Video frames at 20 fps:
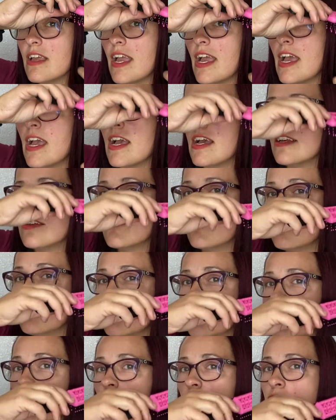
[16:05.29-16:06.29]
as you
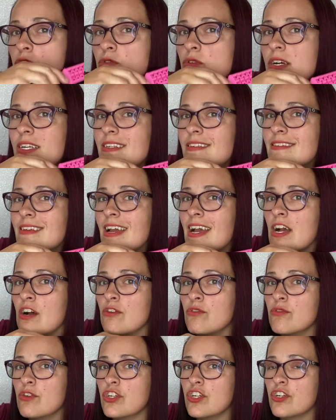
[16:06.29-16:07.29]
go
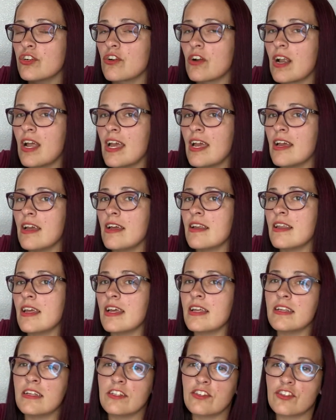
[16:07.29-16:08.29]
down your head, and